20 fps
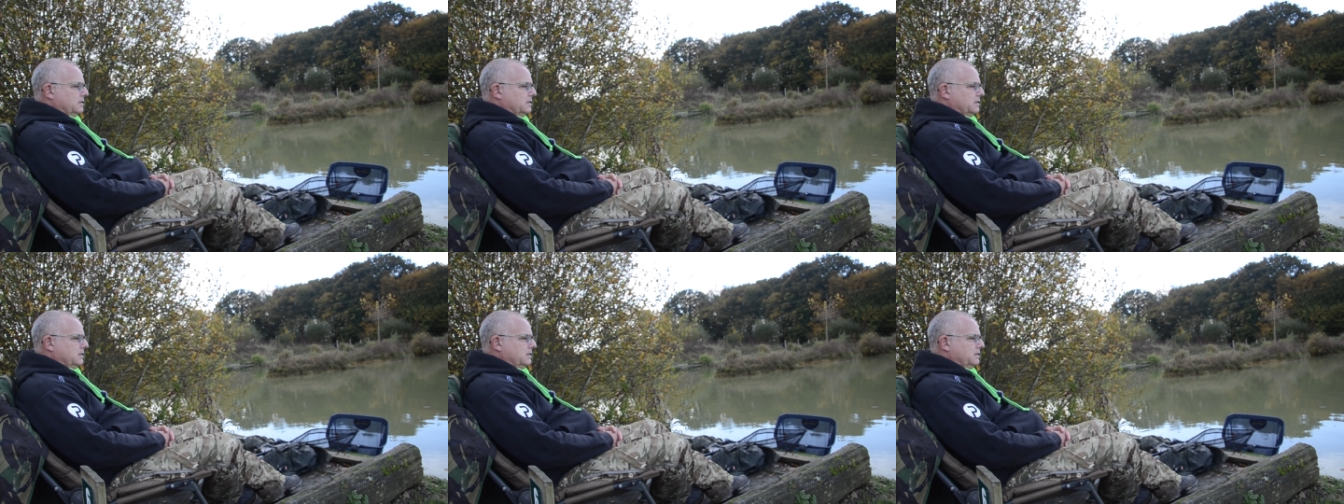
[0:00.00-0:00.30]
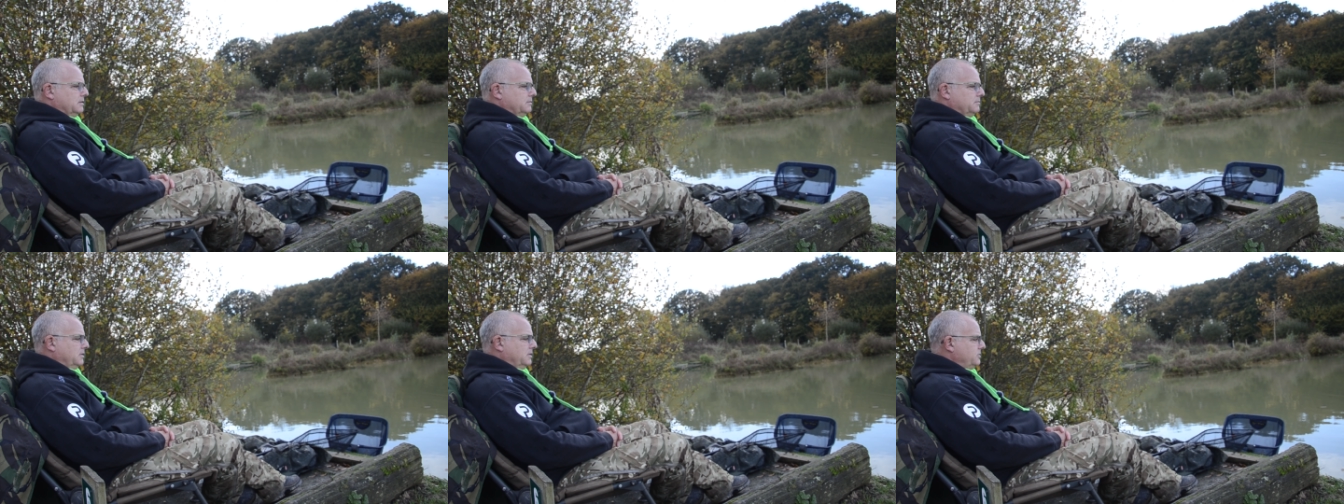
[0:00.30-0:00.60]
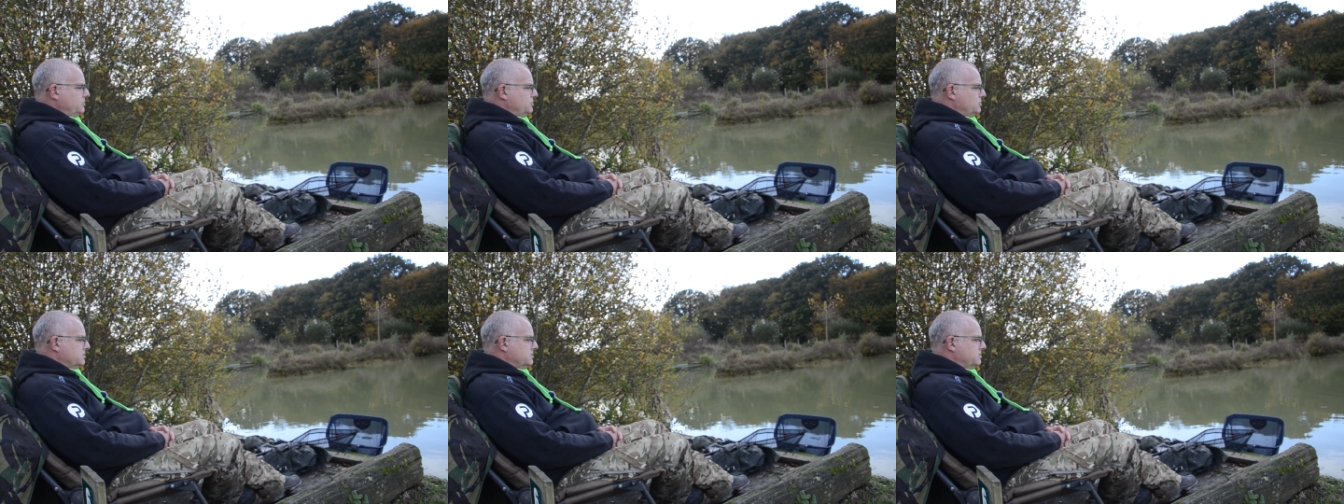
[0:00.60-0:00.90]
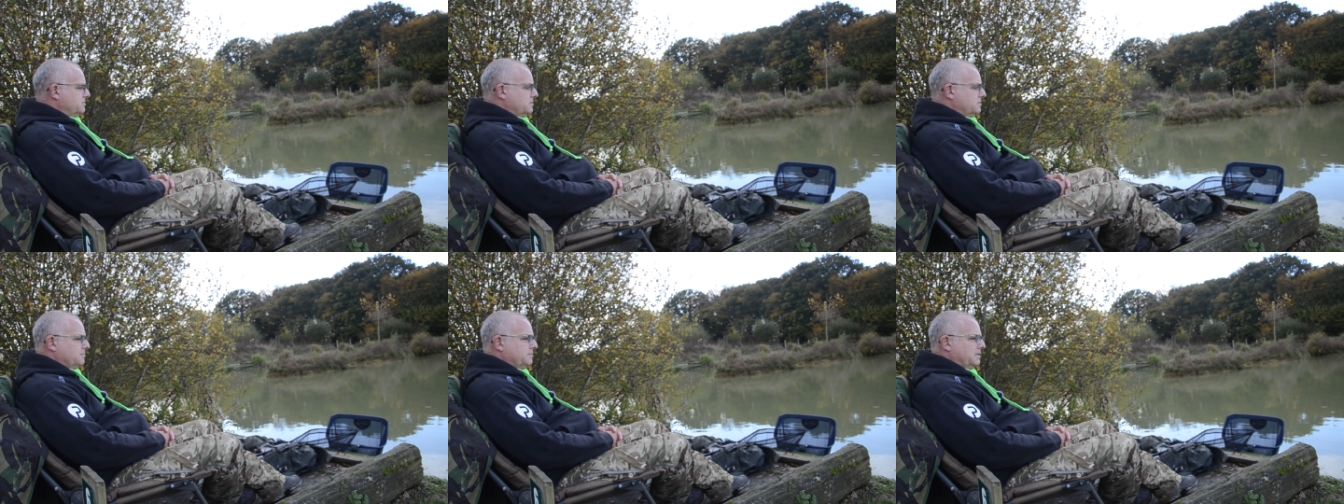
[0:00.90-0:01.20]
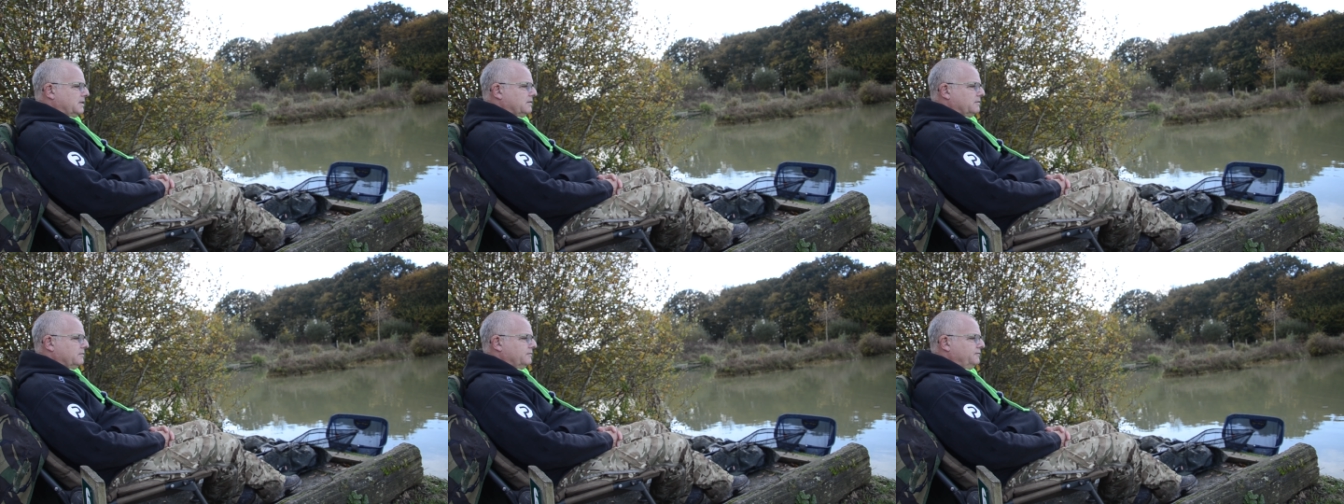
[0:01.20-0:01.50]
Only just
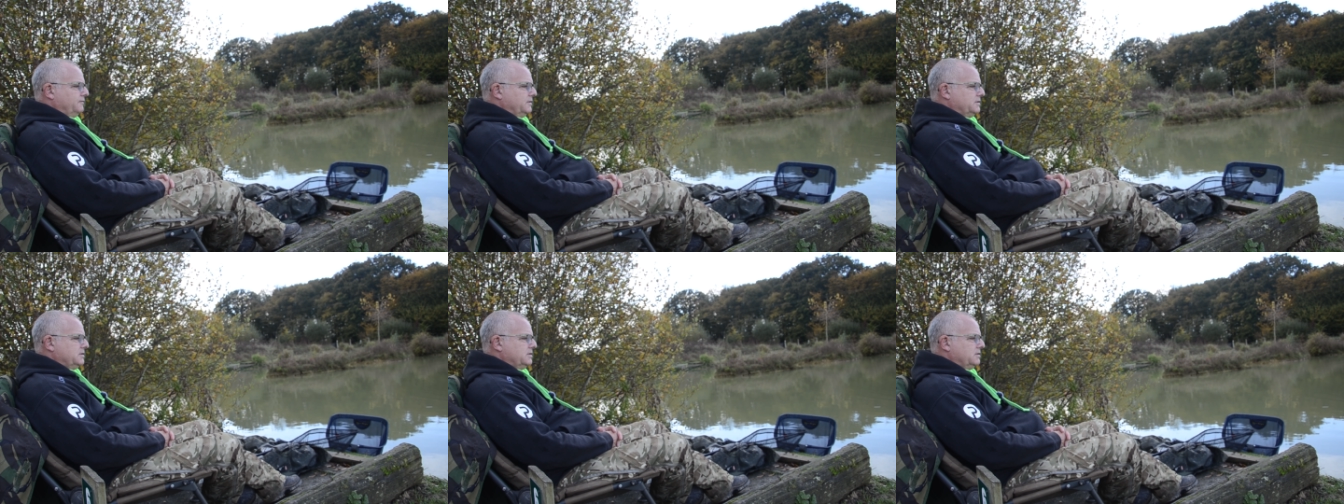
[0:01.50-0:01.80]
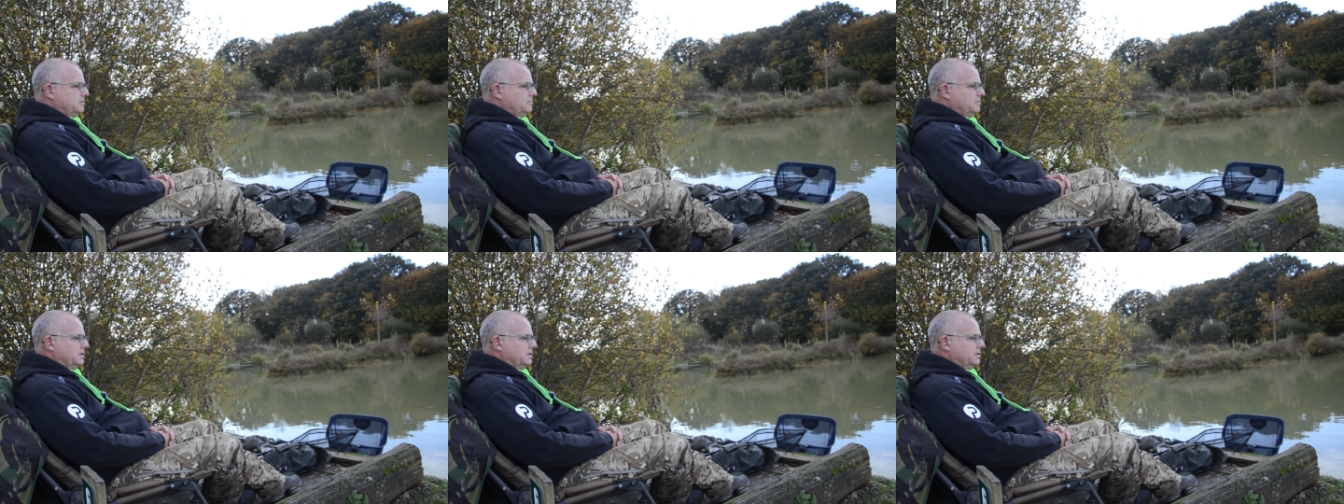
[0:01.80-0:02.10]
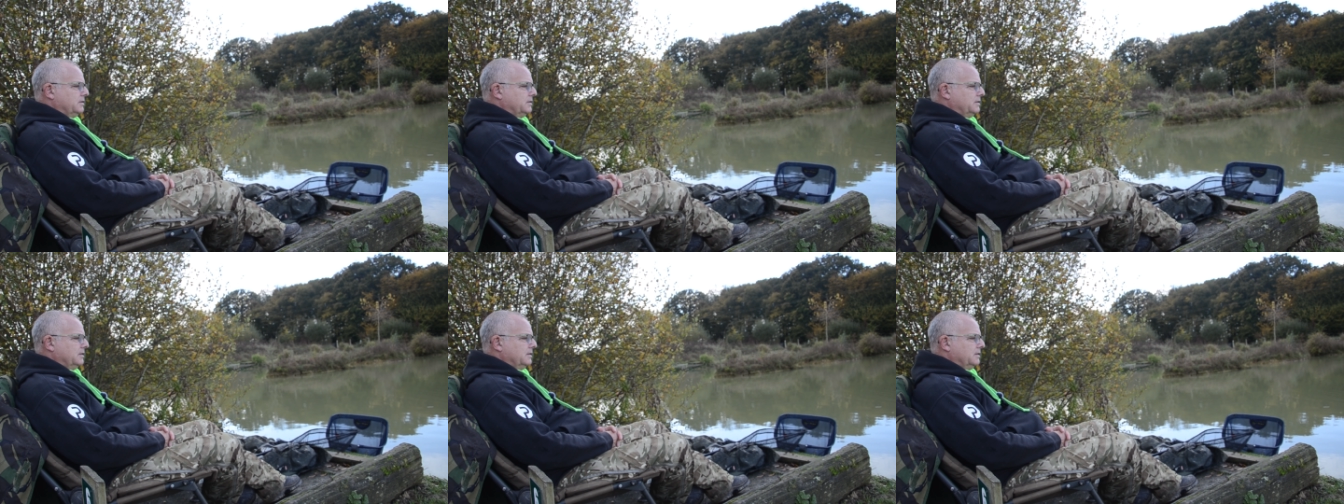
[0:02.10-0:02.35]
about fitted in the